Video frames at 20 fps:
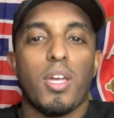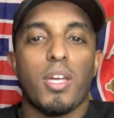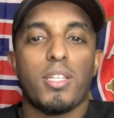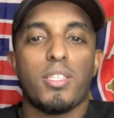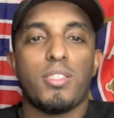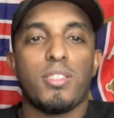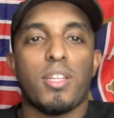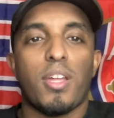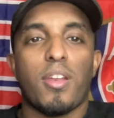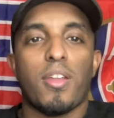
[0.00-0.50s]

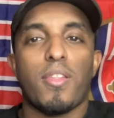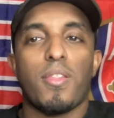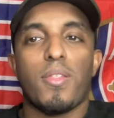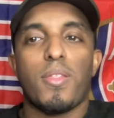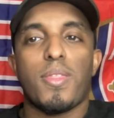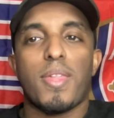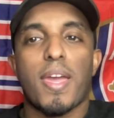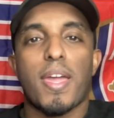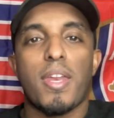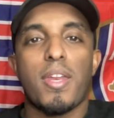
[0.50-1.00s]
is none other
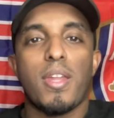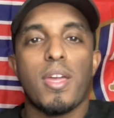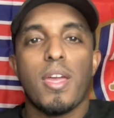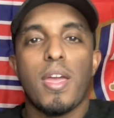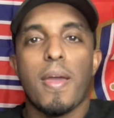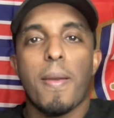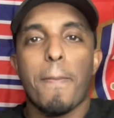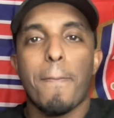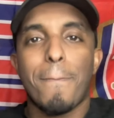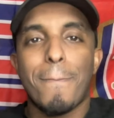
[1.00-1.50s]
than
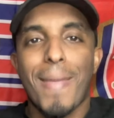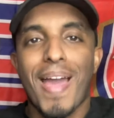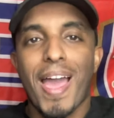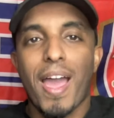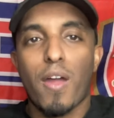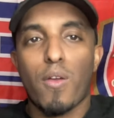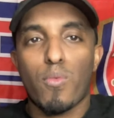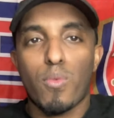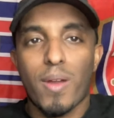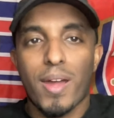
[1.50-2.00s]

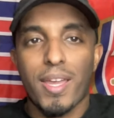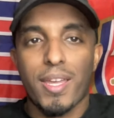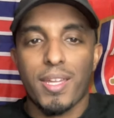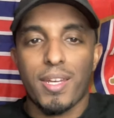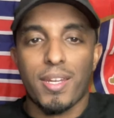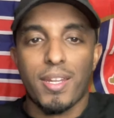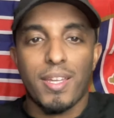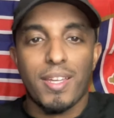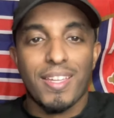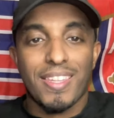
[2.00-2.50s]
Matt Ryan.